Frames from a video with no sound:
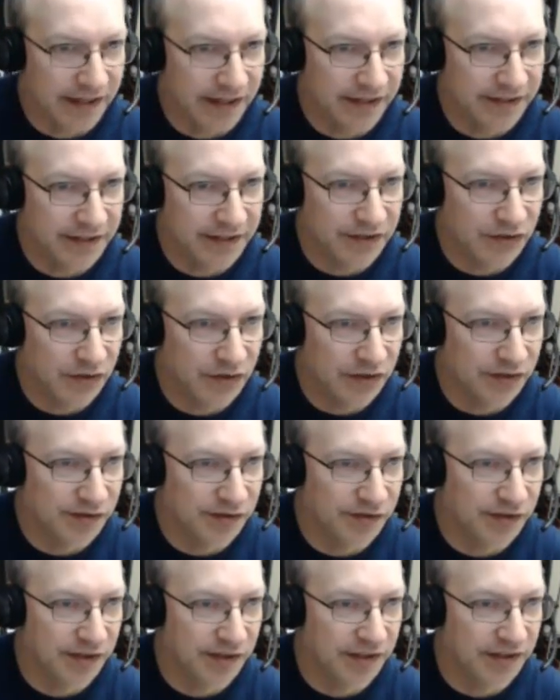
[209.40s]
And then you could
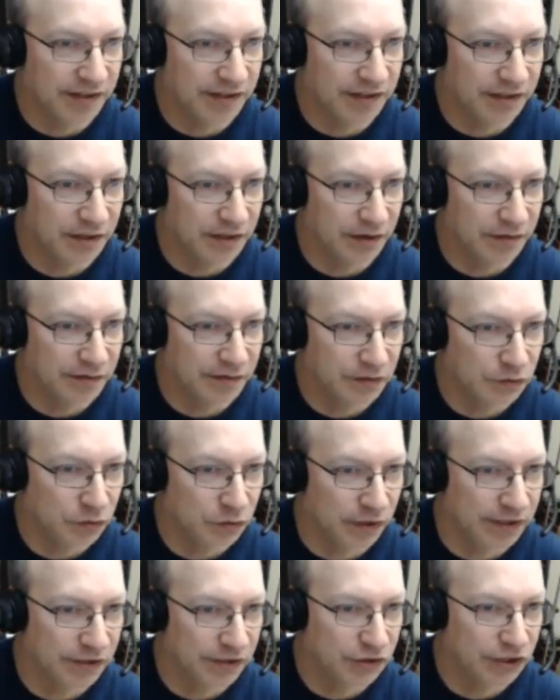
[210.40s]
see, if you try
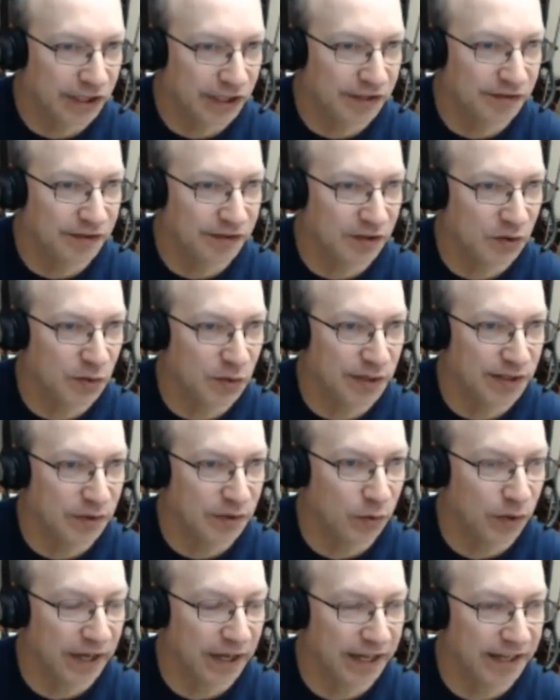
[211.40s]
to chase the queen
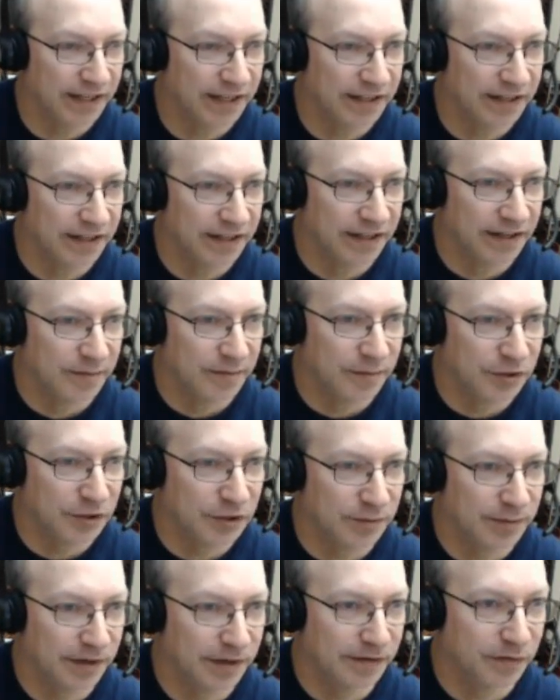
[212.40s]
away, bishop
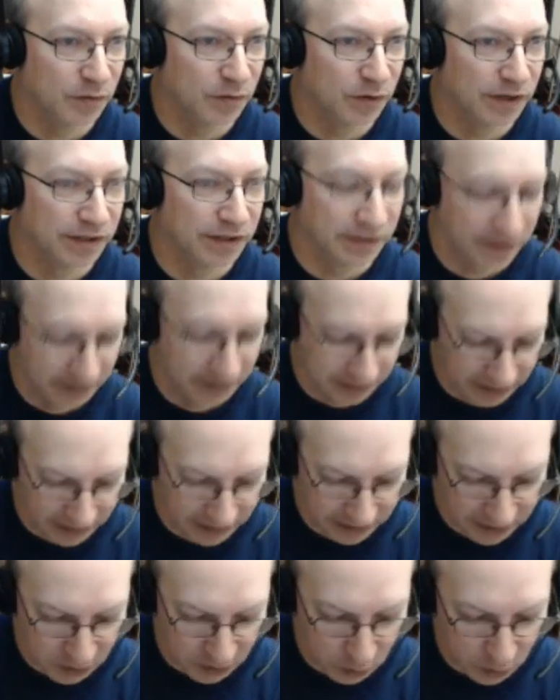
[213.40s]
f1,
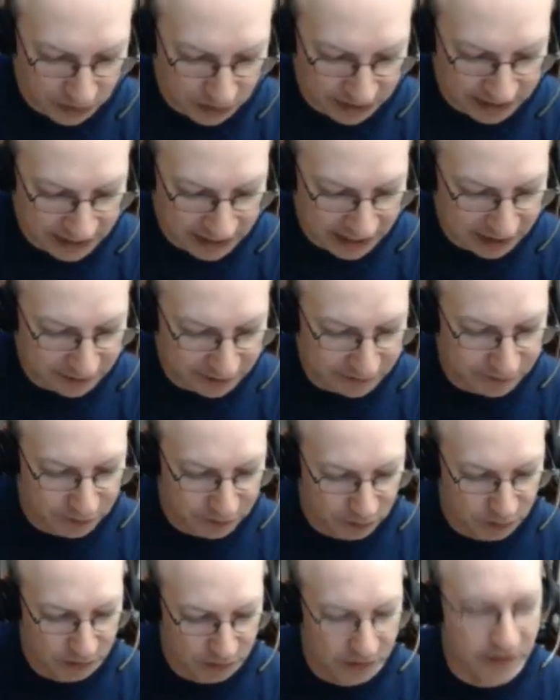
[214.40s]
queen
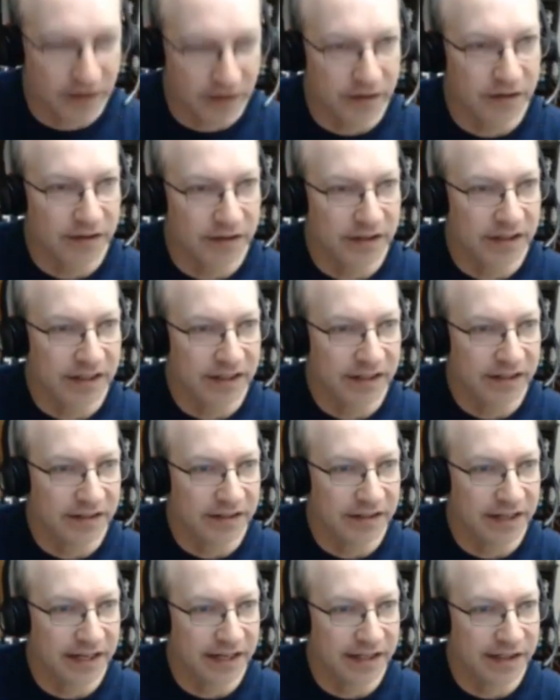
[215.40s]
a4,
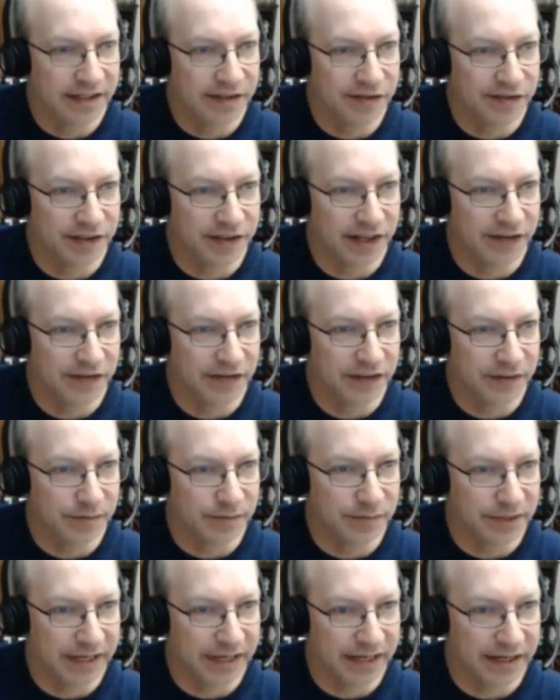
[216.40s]
knight e7,
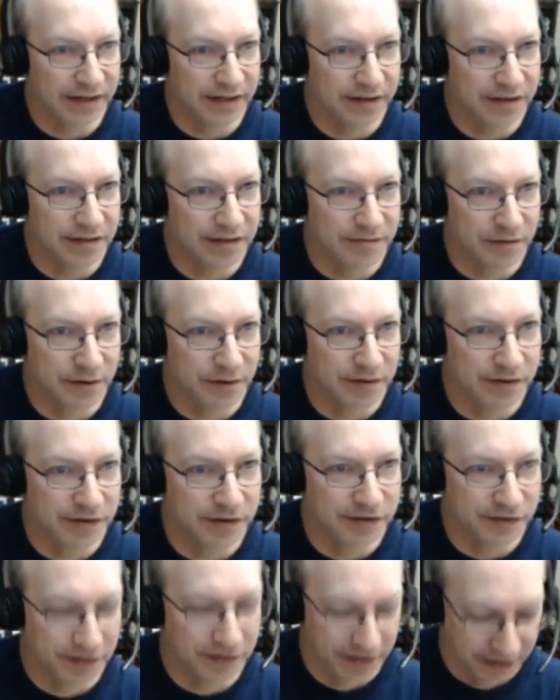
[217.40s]
black can throw in
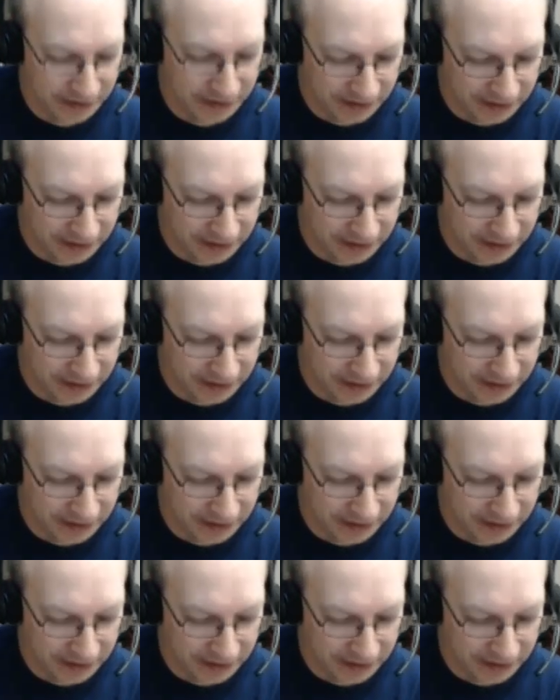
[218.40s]
this